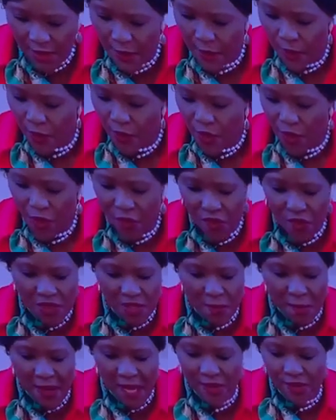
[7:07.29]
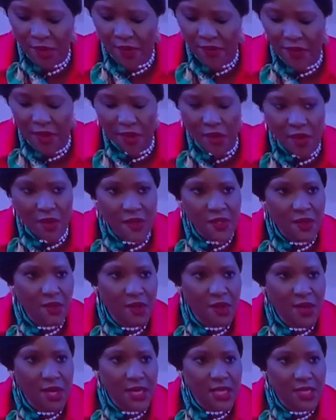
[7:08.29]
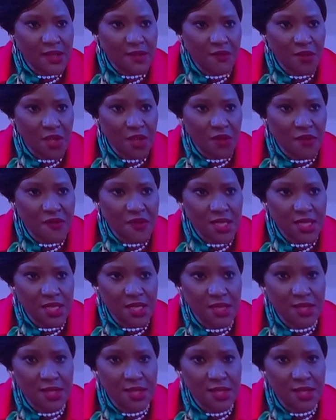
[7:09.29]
we also depend on the connectivity of cities.